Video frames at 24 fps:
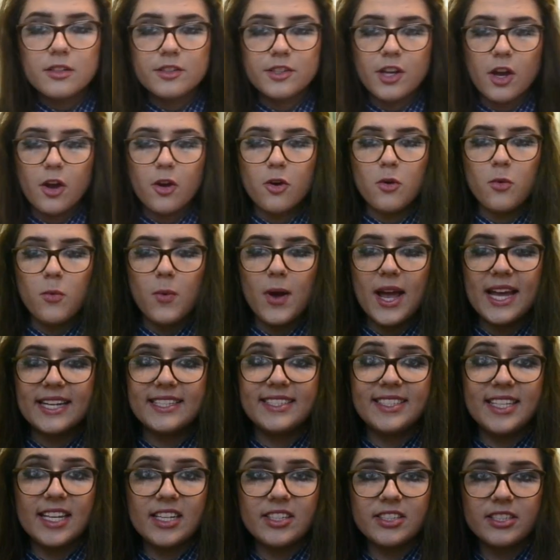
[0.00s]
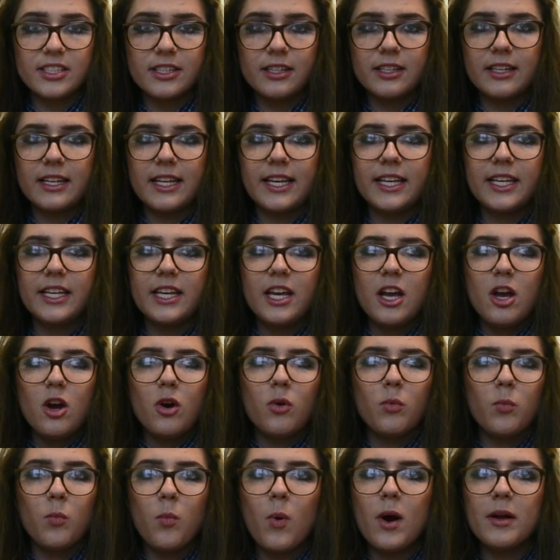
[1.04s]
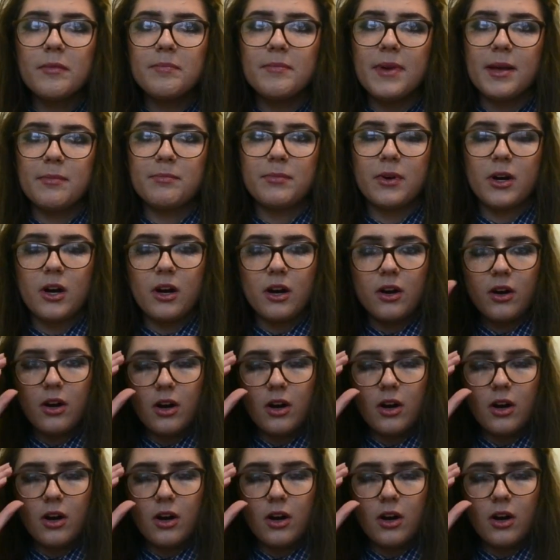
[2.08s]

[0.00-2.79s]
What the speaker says: So, additionally, one member